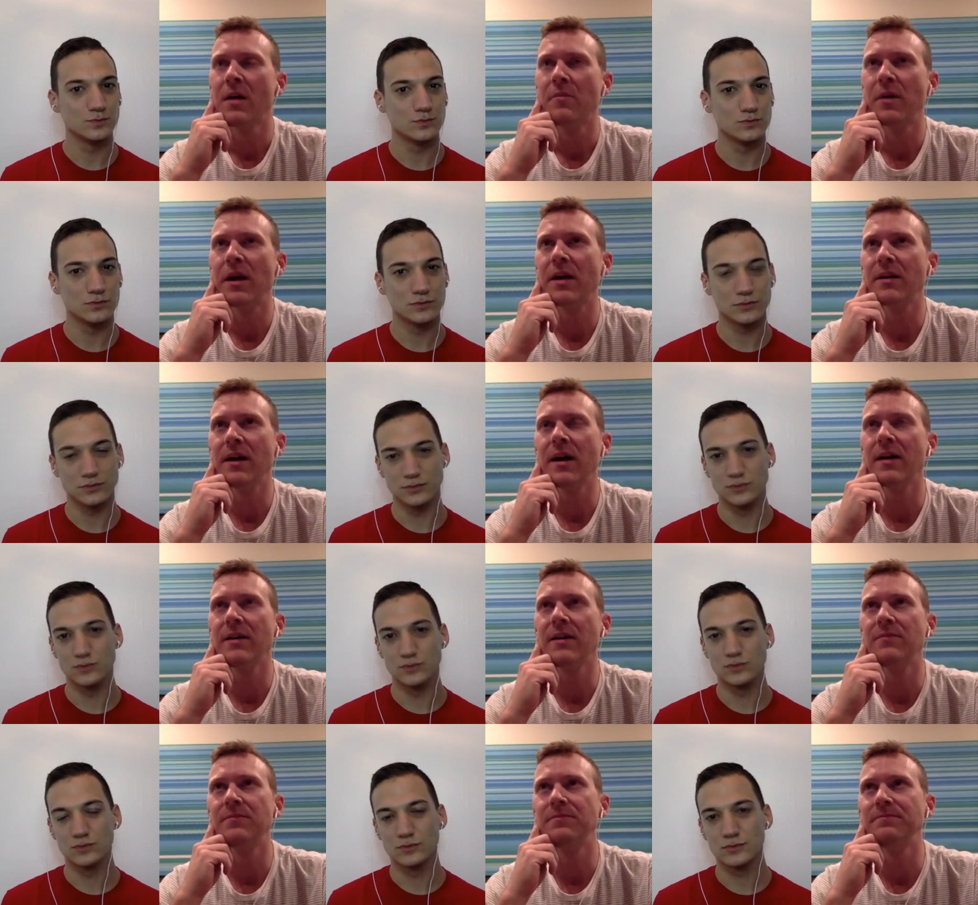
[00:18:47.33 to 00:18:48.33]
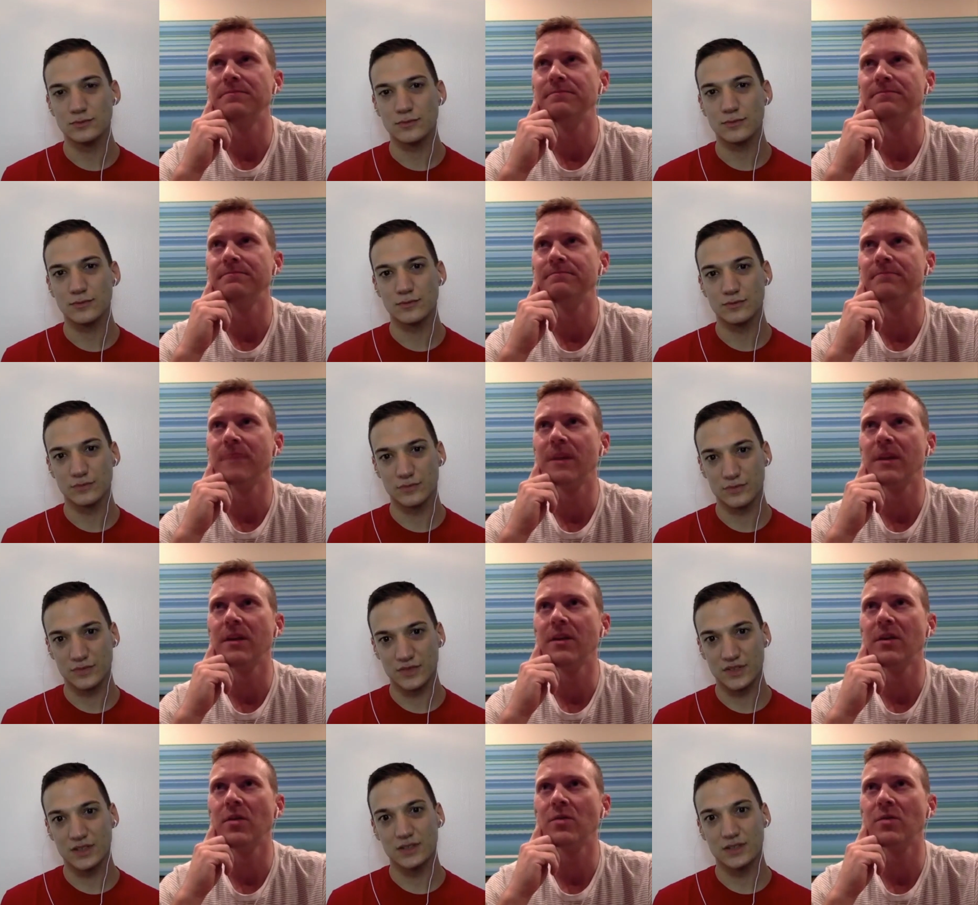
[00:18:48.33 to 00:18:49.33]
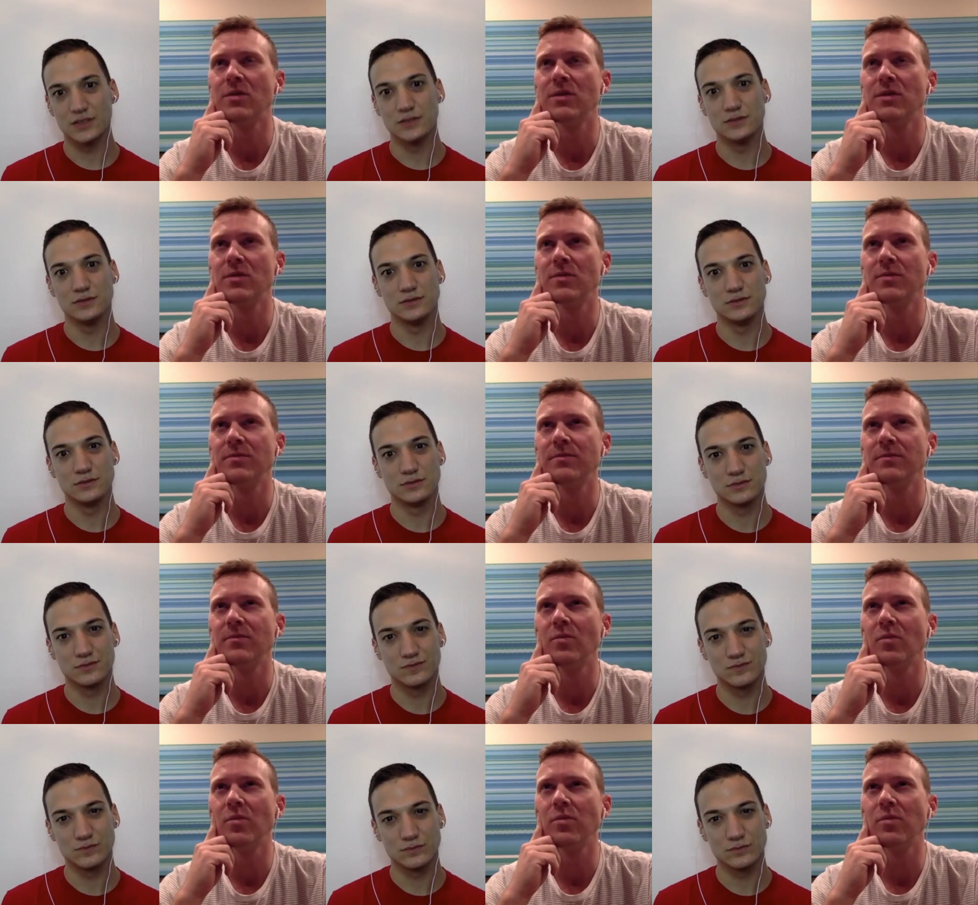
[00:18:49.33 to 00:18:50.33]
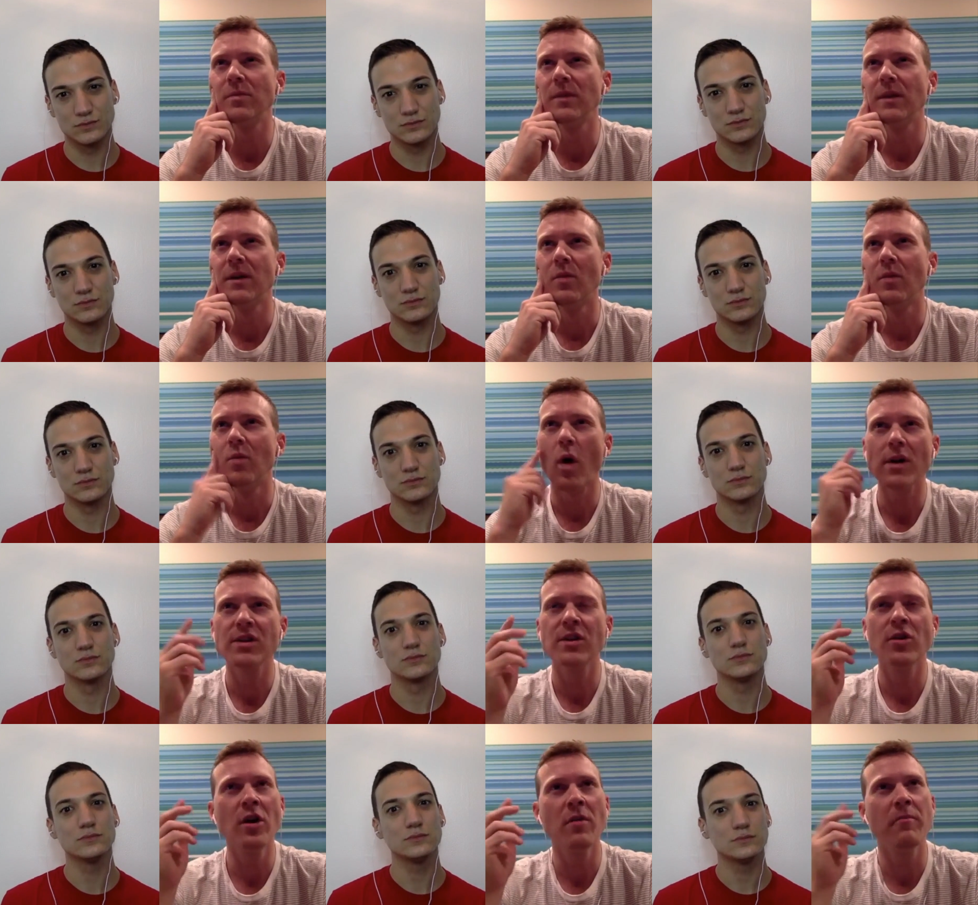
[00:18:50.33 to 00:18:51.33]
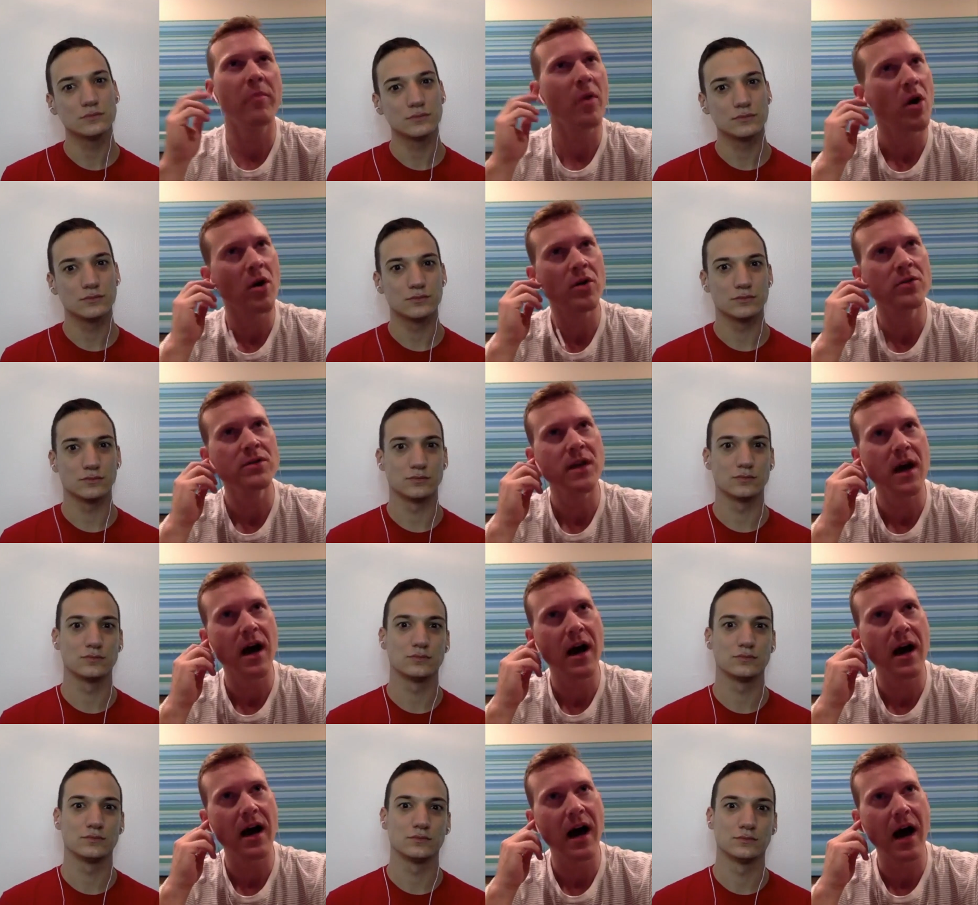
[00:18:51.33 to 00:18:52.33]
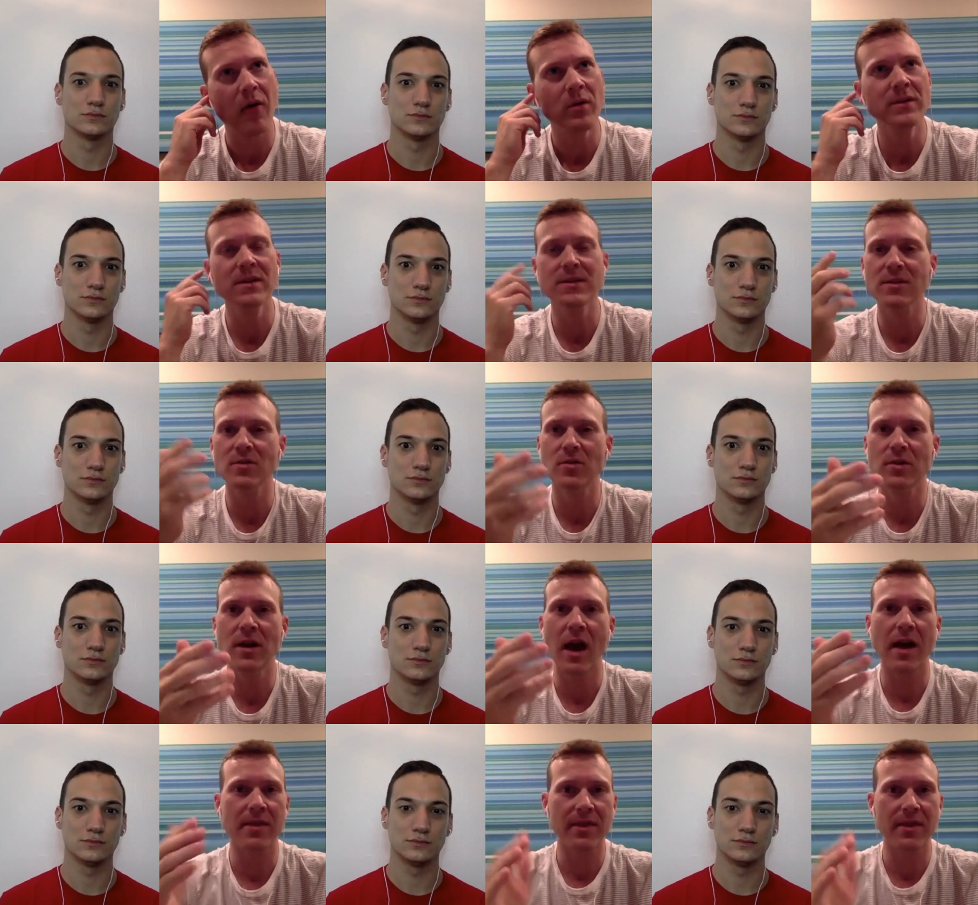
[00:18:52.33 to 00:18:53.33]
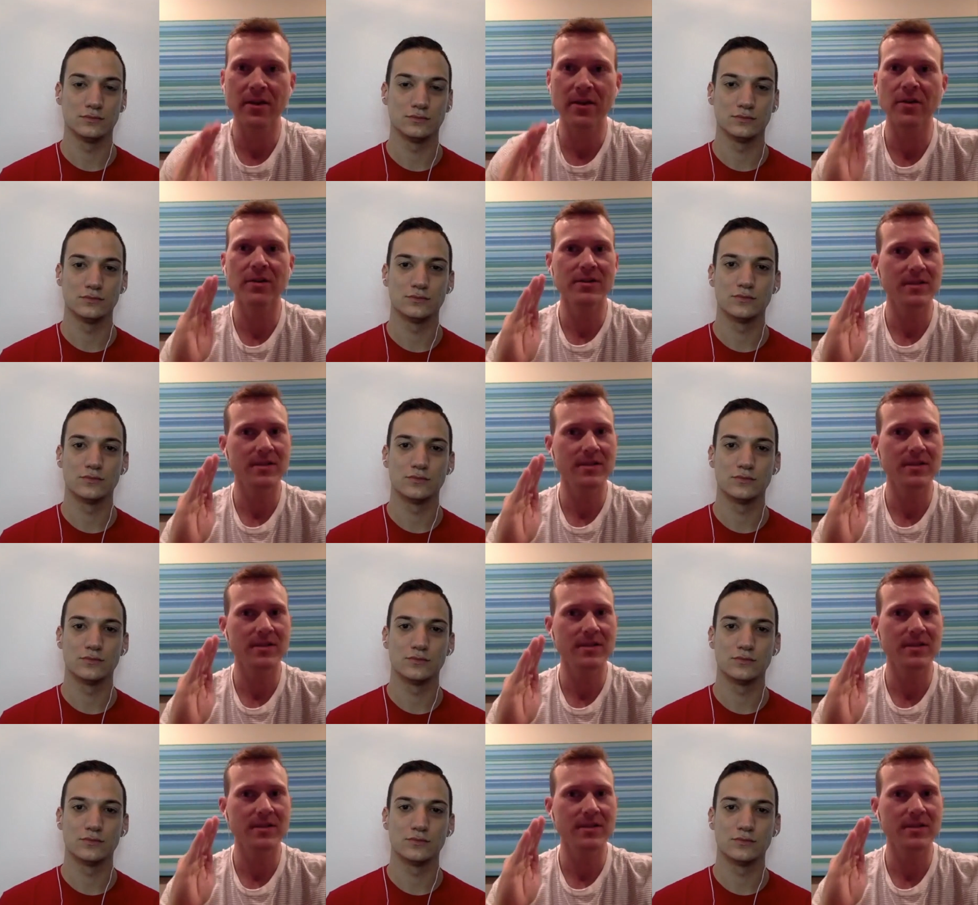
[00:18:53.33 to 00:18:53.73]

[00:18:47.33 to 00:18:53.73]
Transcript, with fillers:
Speaker 1: But I, I you know, just watching her on bars, I would disagree. I think her